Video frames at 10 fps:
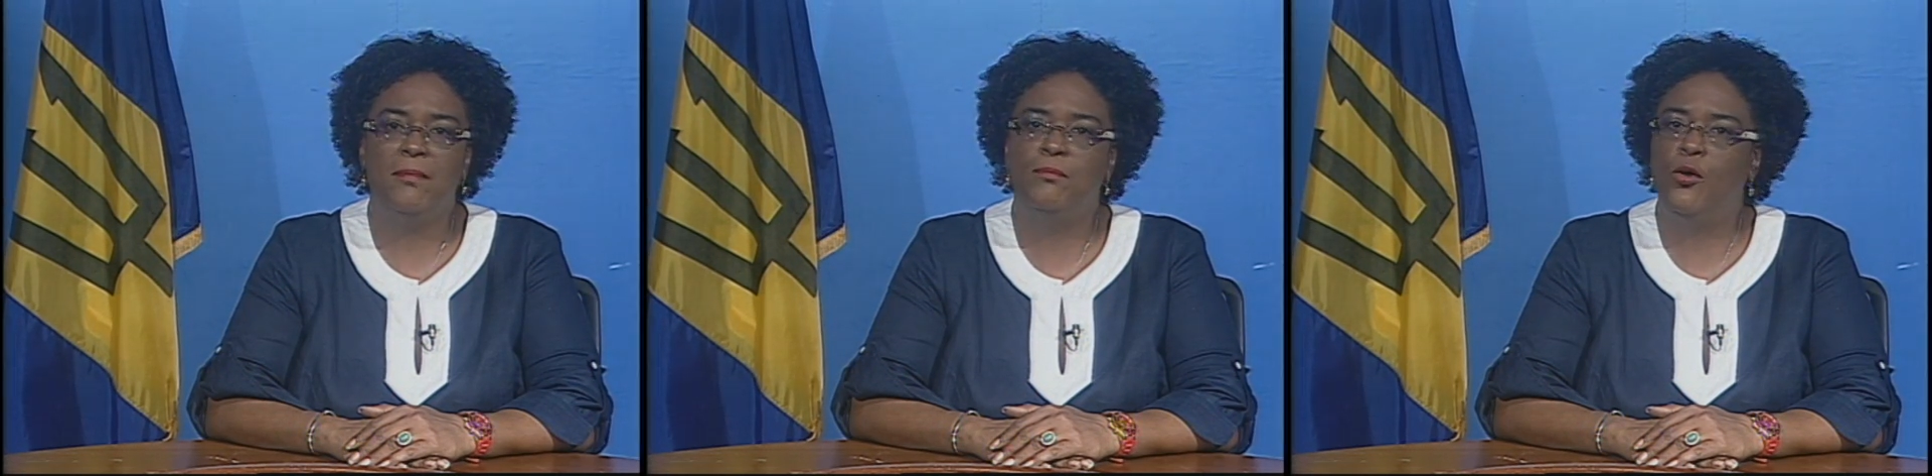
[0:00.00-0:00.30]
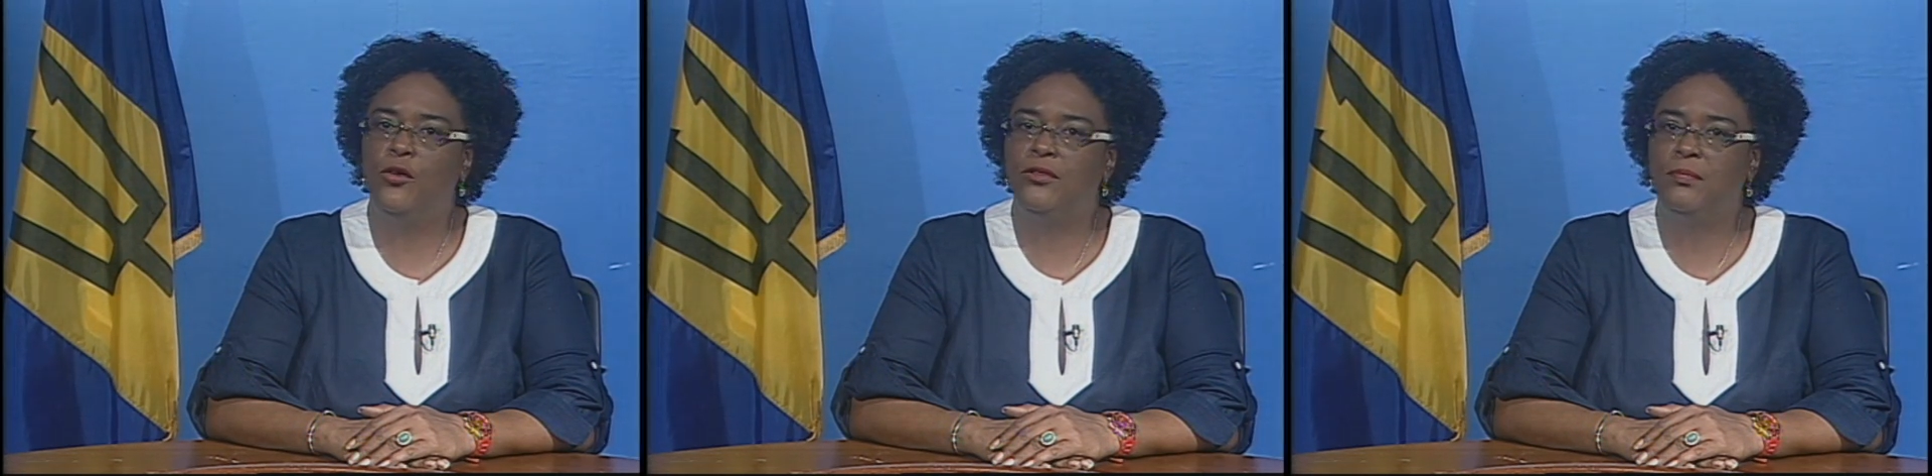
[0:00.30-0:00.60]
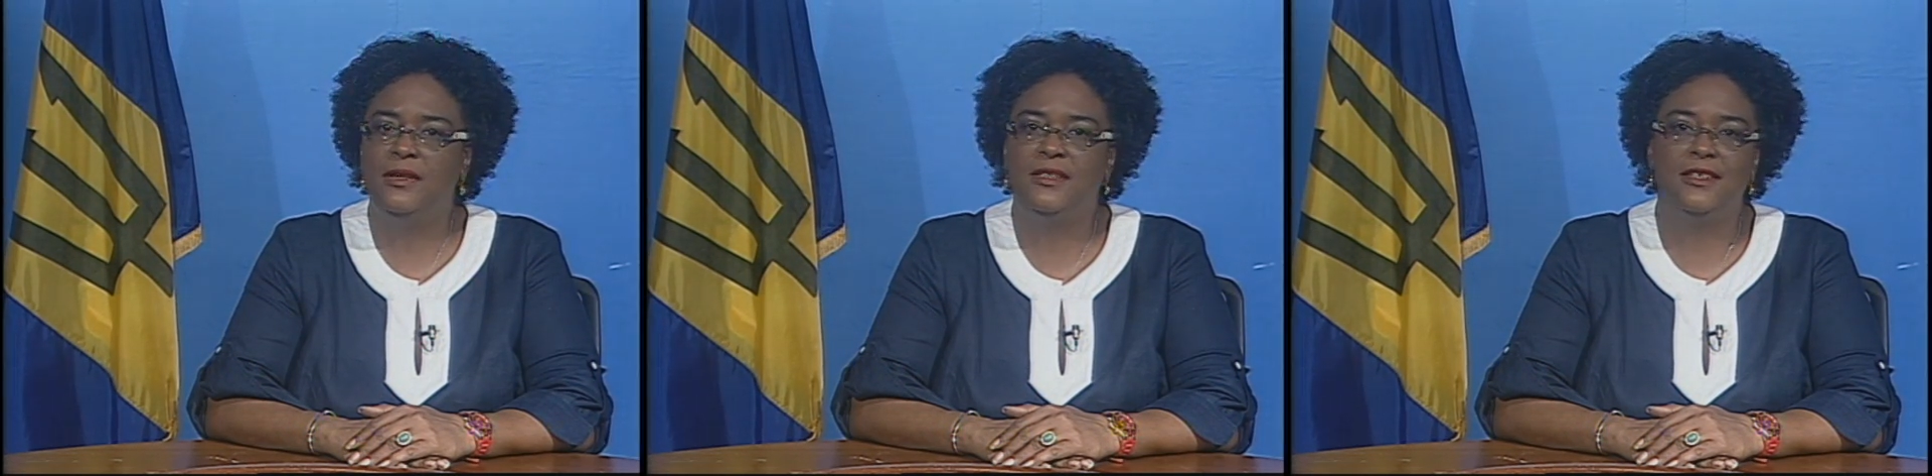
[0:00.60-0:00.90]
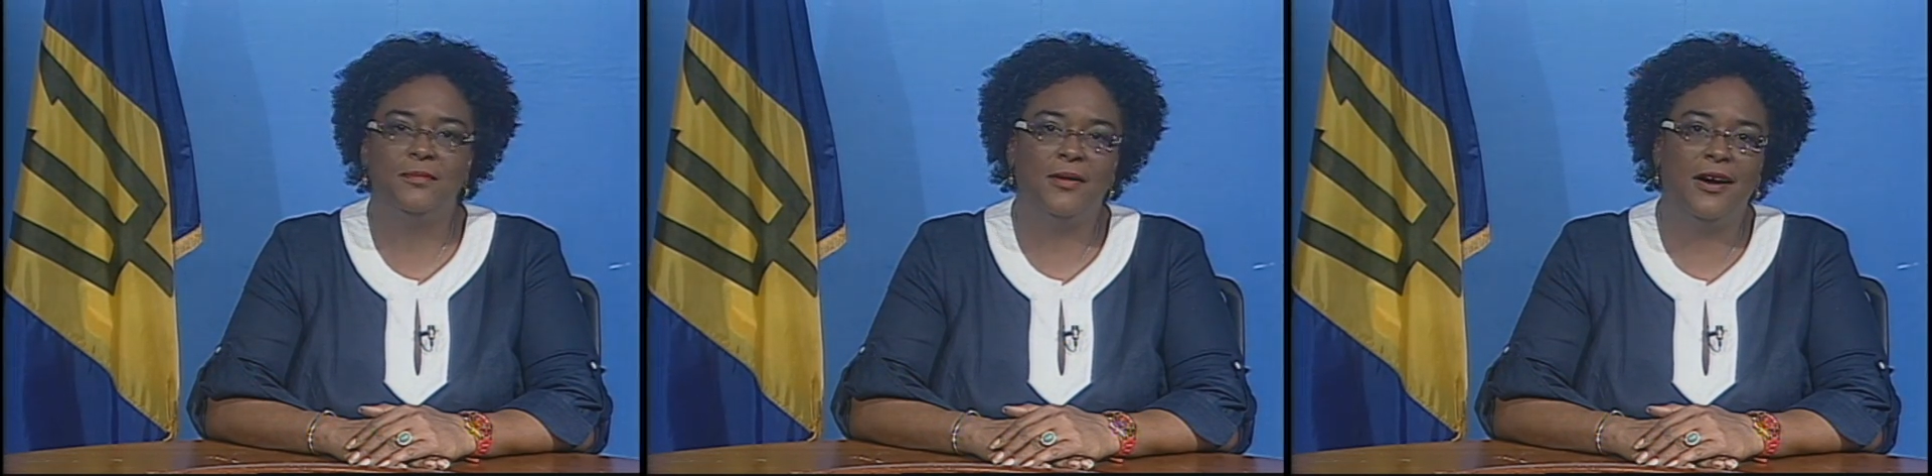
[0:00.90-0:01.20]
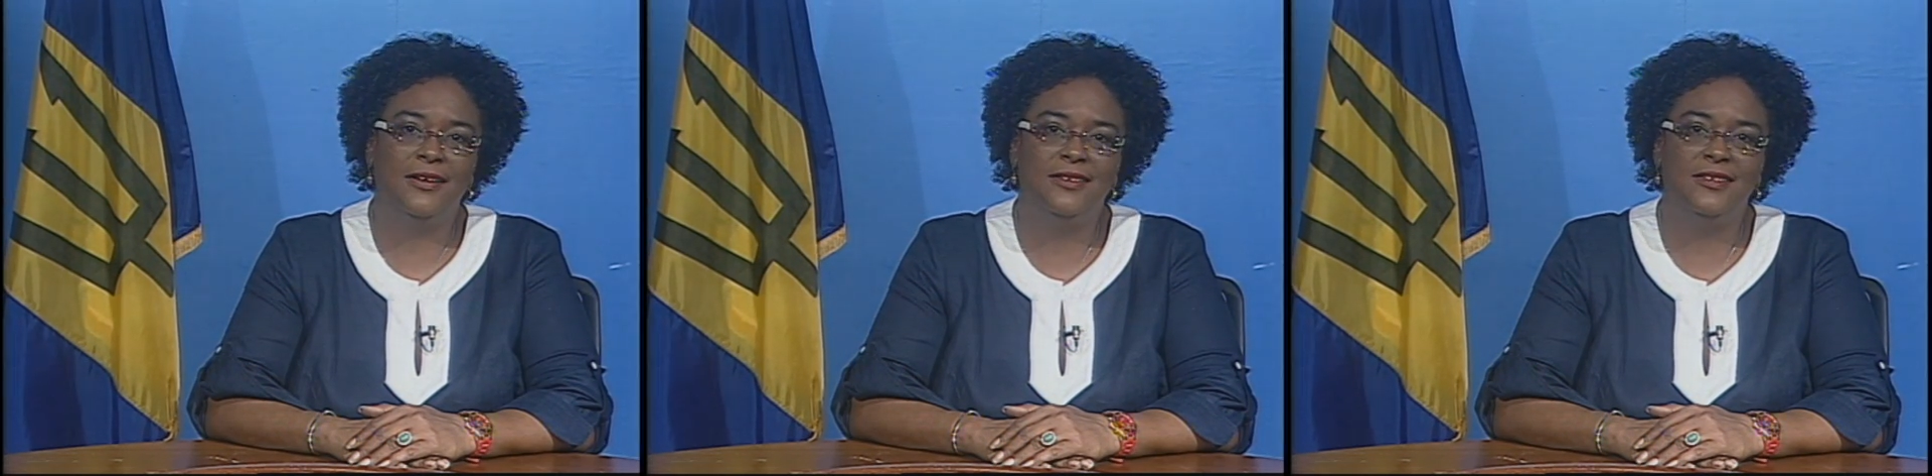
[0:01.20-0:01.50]
both political
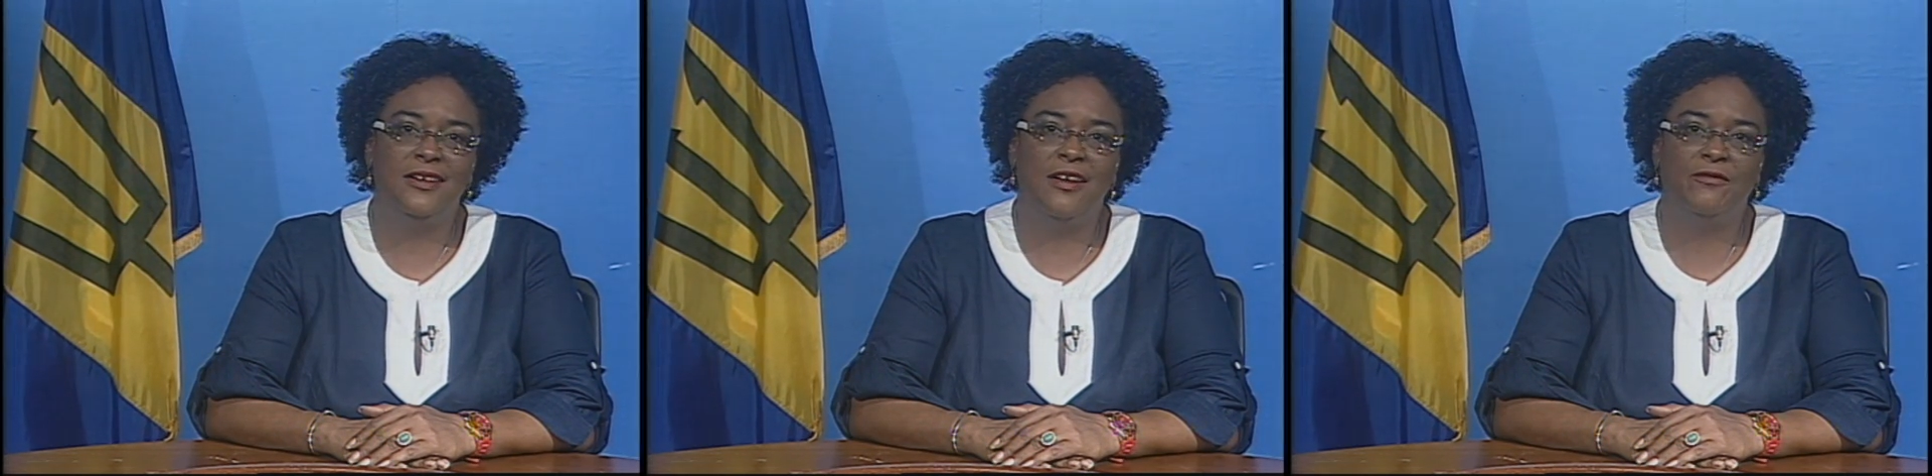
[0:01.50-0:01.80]
parties in our